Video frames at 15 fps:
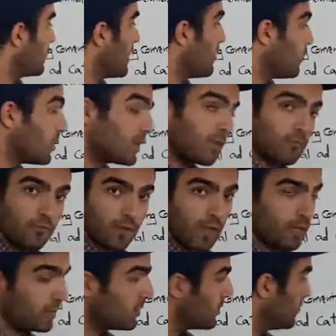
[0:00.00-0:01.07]
avoid the
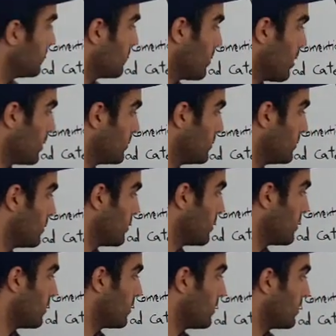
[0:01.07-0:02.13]
fake.
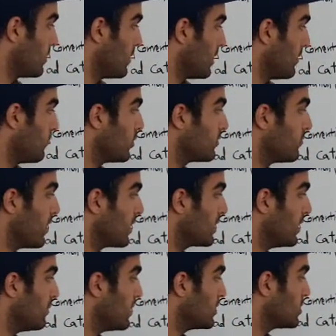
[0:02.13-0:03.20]
Avoid fake
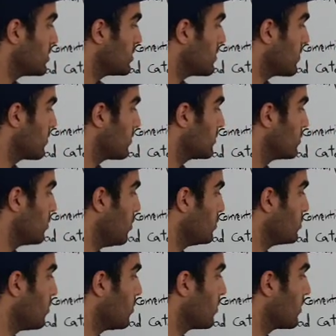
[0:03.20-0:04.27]
images that I told
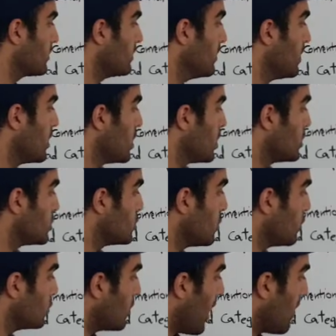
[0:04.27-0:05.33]
you already. So
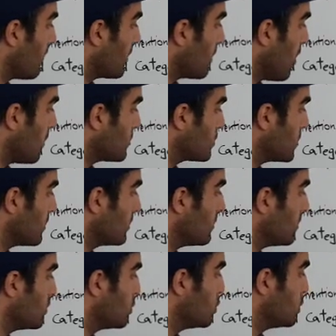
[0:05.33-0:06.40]
you have an option
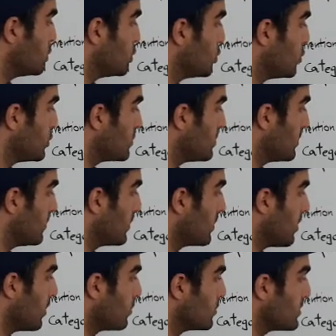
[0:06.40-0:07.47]
to choose between
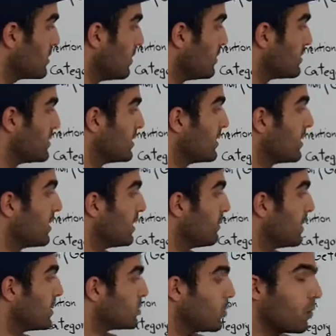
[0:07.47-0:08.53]
carousel, single
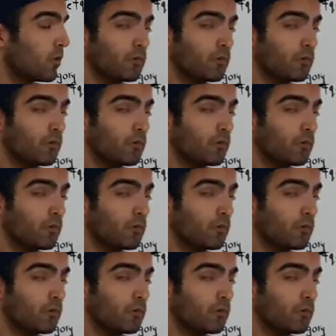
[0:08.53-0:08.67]
image, or